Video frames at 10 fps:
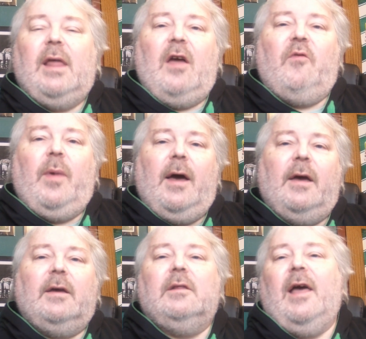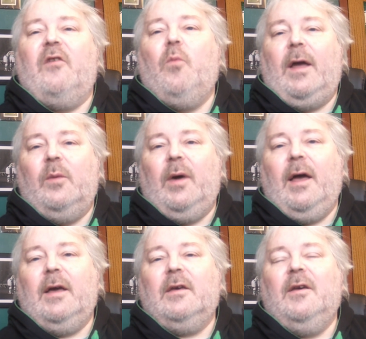left back, left wing
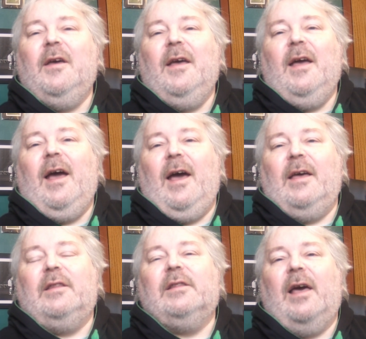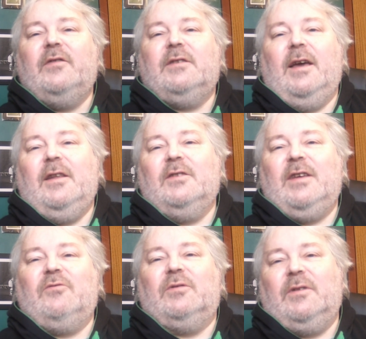back, and left sided
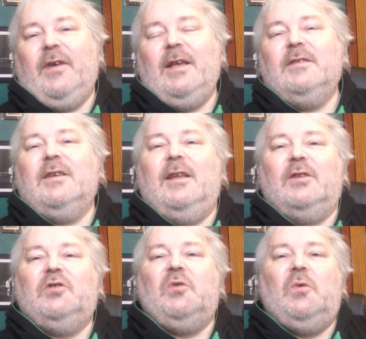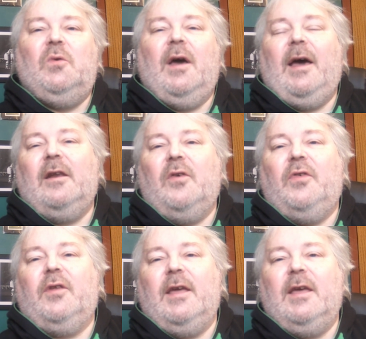central defence in a 2 and a
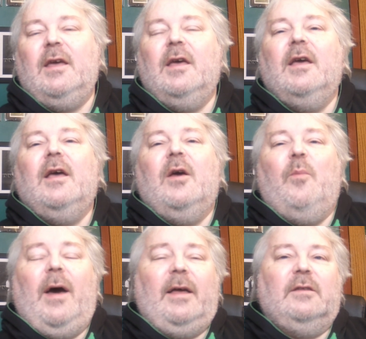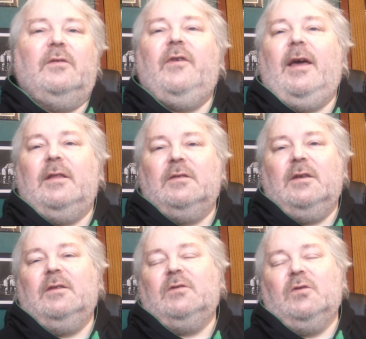3-man defence,
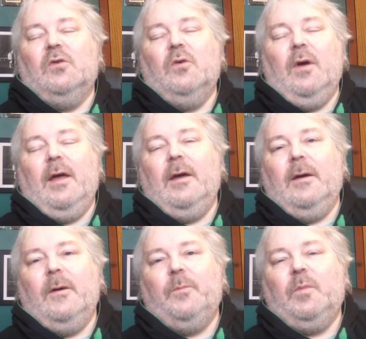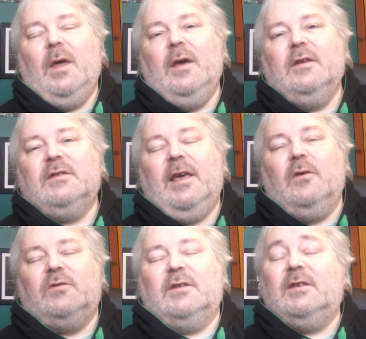and so
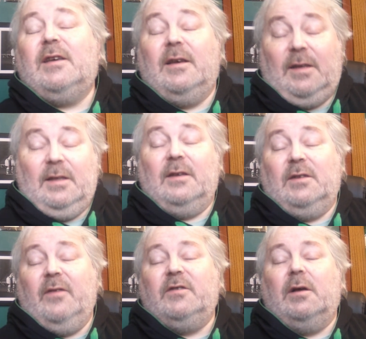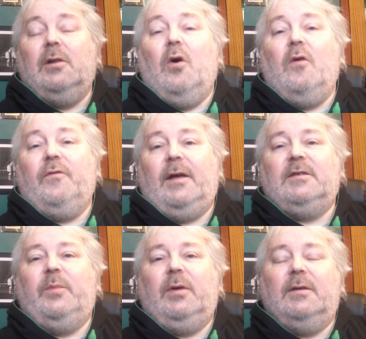Scales does give us a lot of
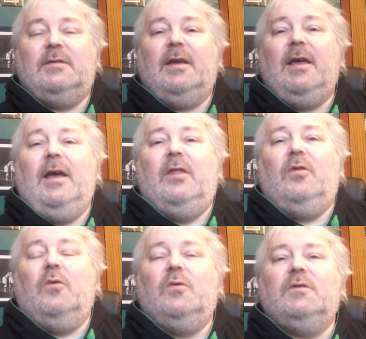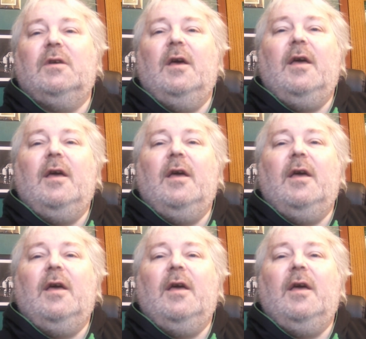flexibility in those